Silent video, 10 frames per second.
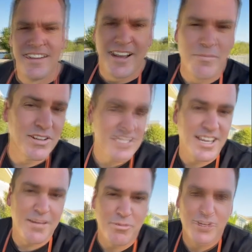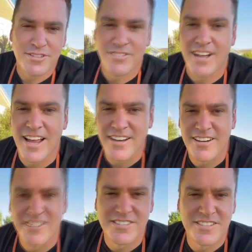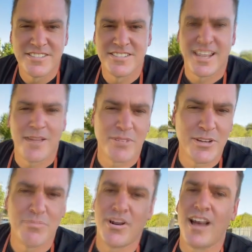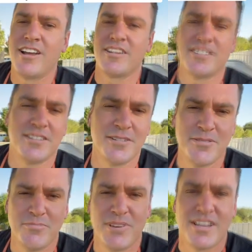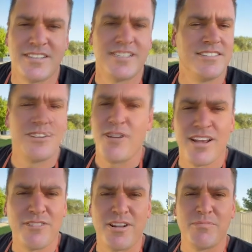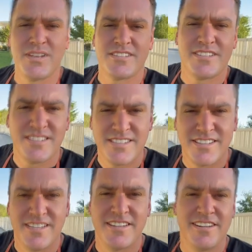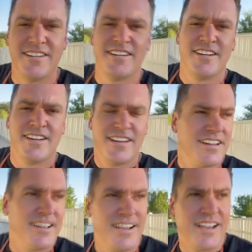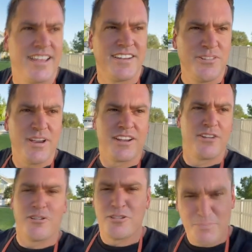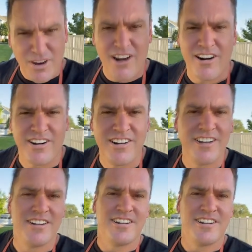I built skateboards for nine years. Damn good product, but didn't know how to run a business. I knew how to go to the bar.